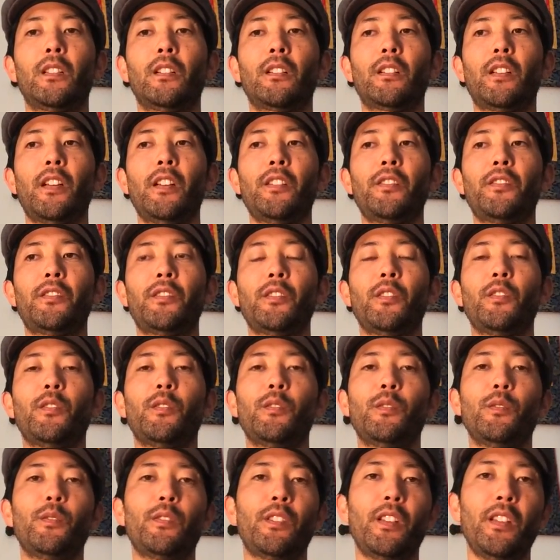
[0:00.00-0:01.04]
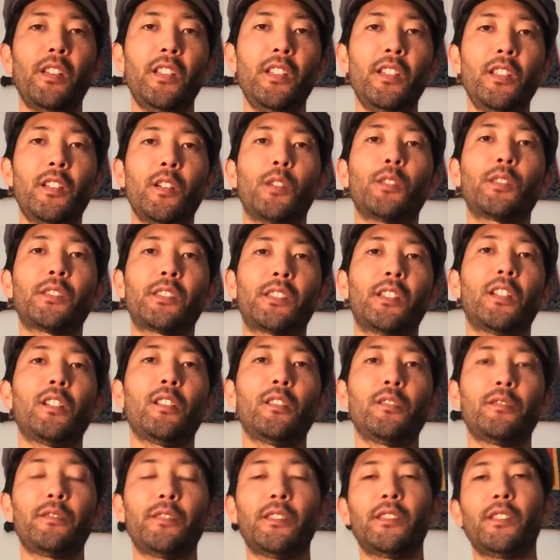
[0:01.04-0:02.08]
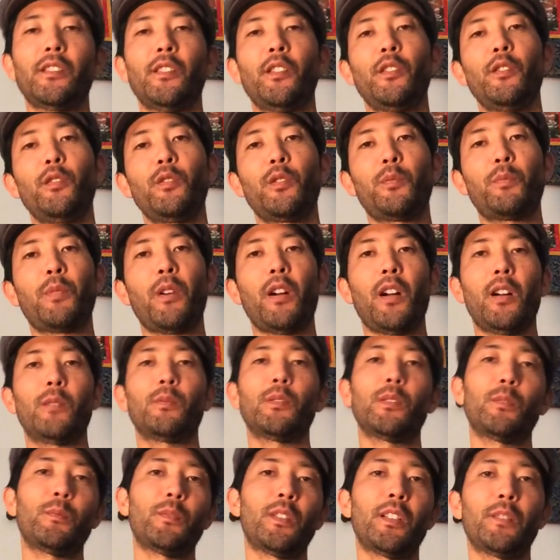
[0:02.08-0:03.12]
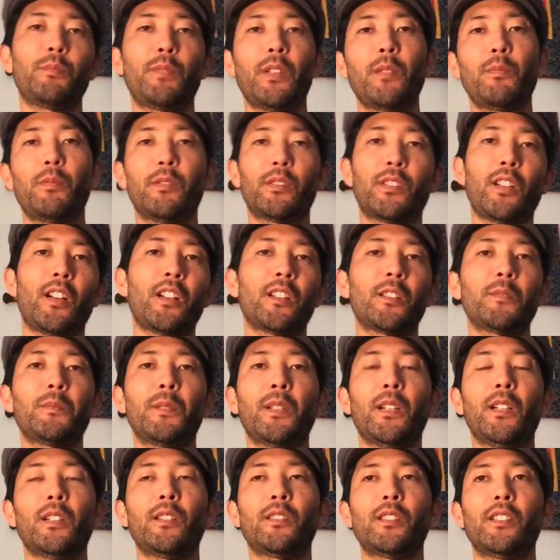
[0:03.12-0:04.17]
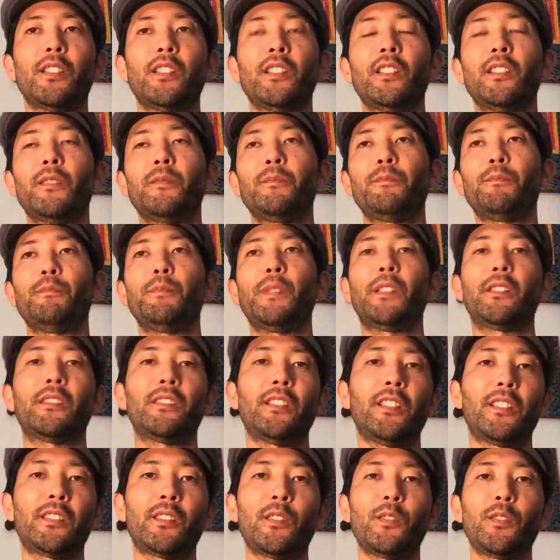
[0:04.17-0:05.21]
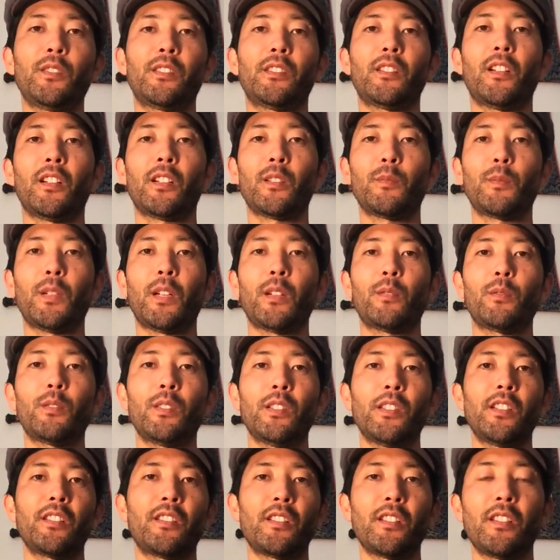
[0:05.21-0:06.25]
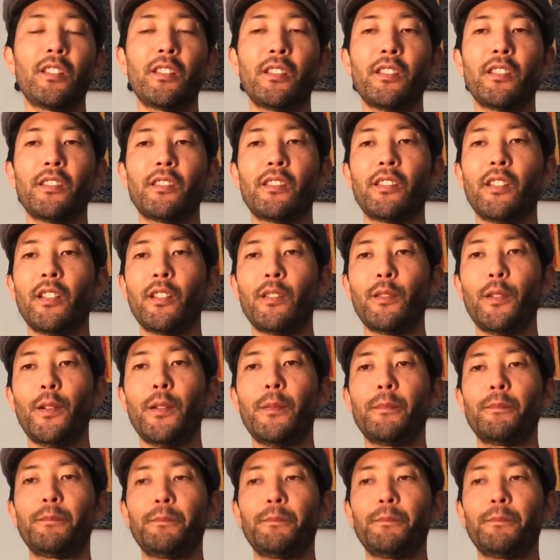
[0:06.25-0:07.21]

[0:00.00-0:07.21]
Okay, so the ego self, it's a huge problem that people talk about, and mystics always talk about, religions, etc.